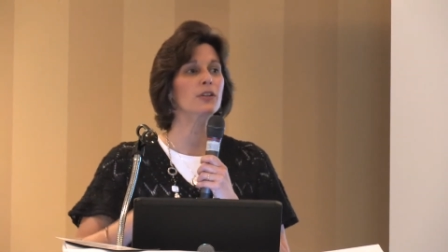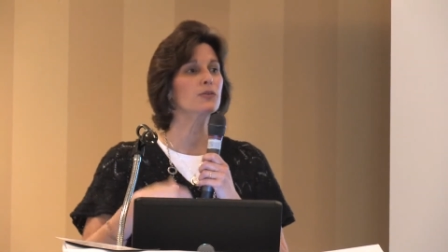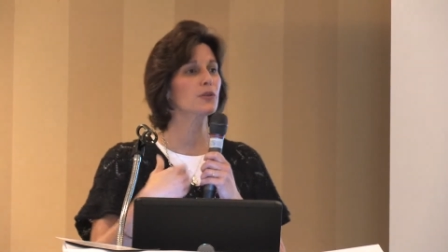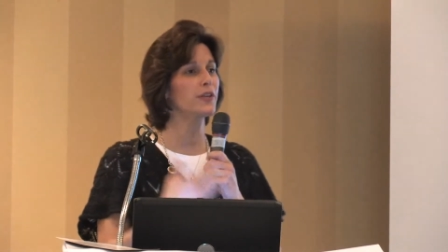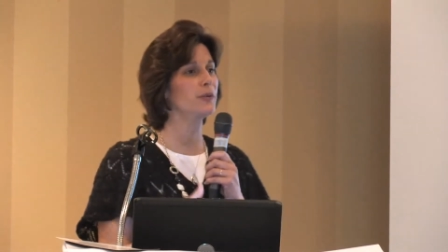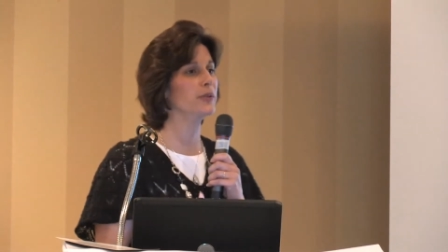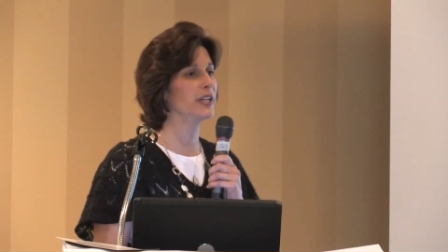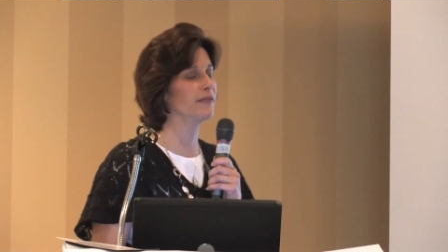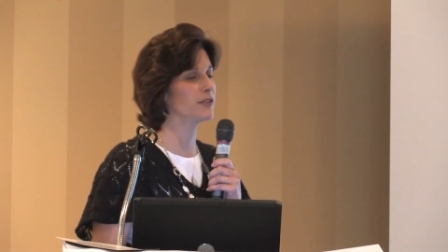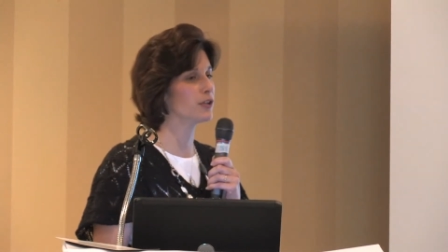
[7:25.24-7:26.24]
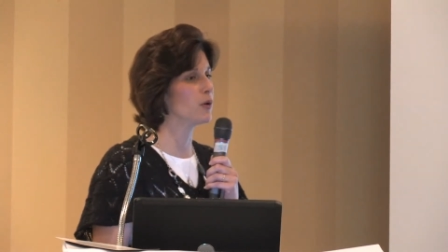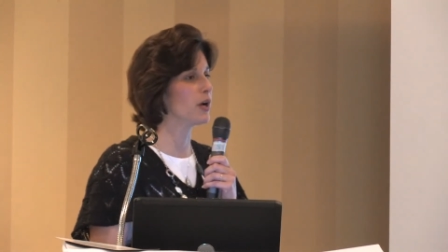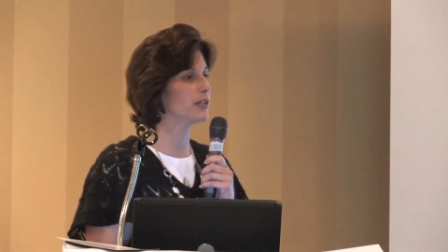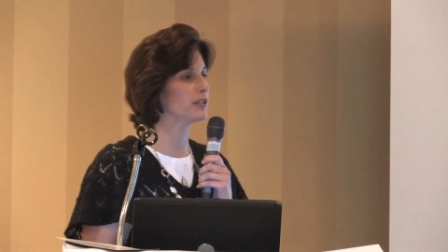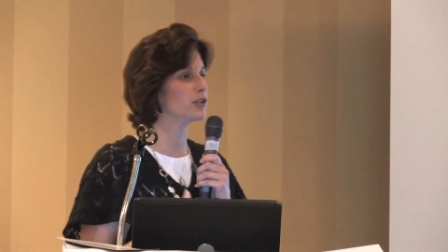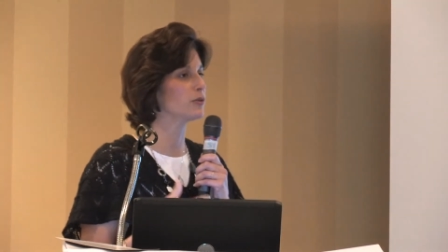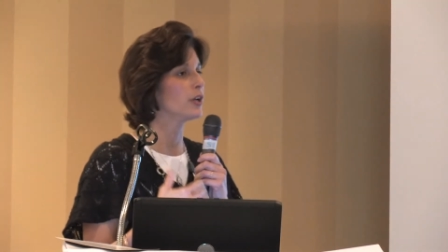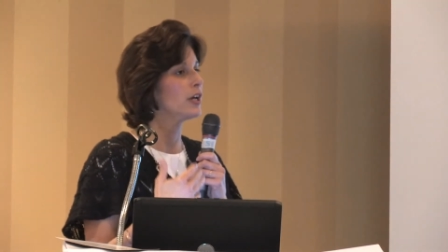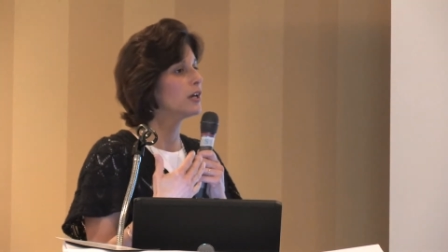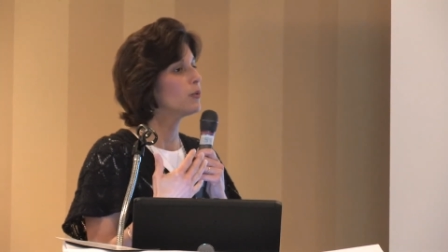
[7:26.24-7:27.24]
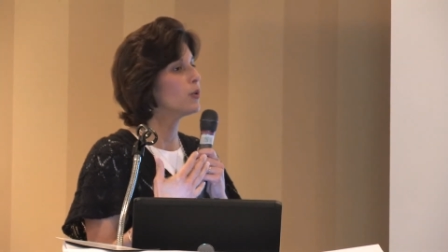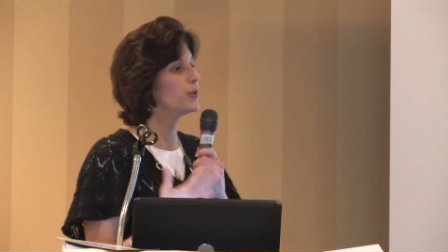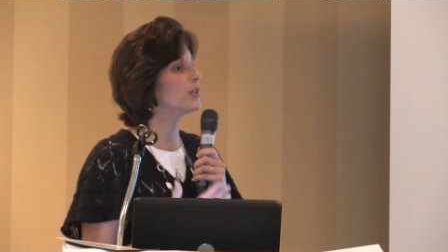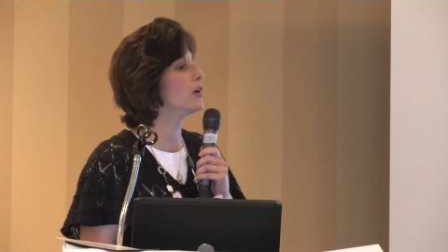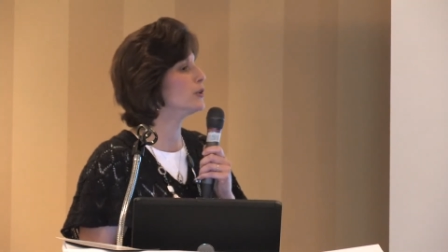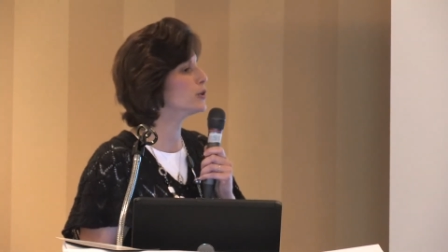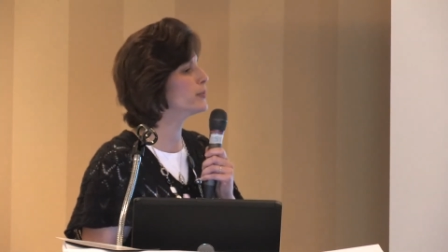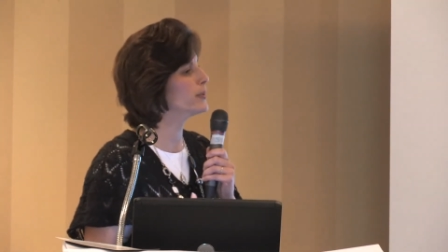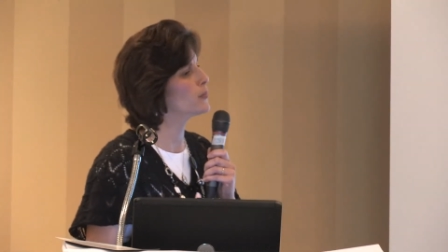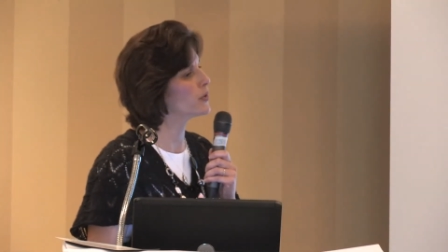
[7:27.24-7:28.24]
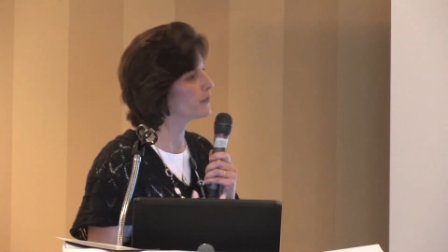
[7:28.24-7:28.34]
So then we have to go on to what we call a little bit more